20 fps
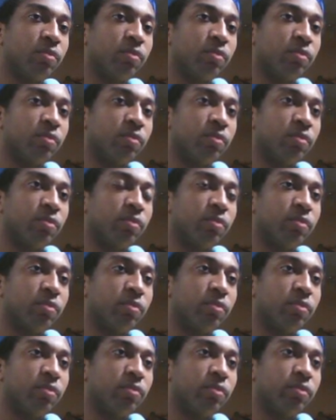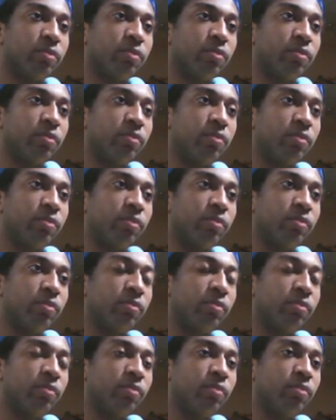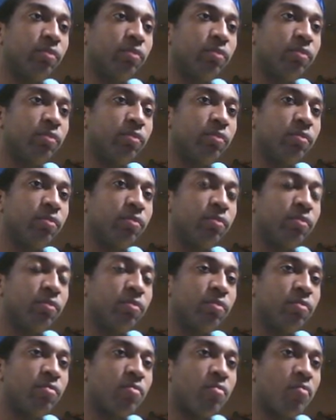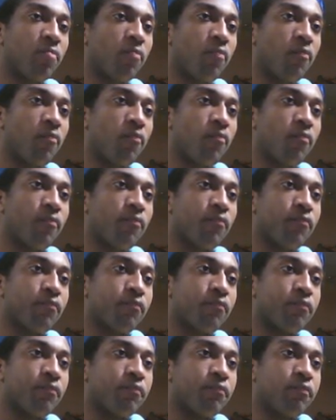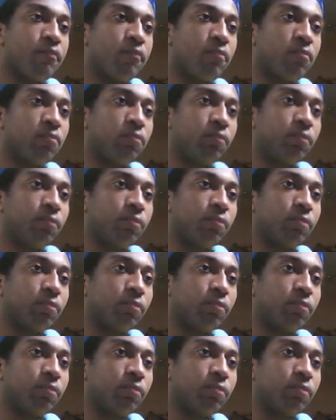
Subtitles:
[no speech]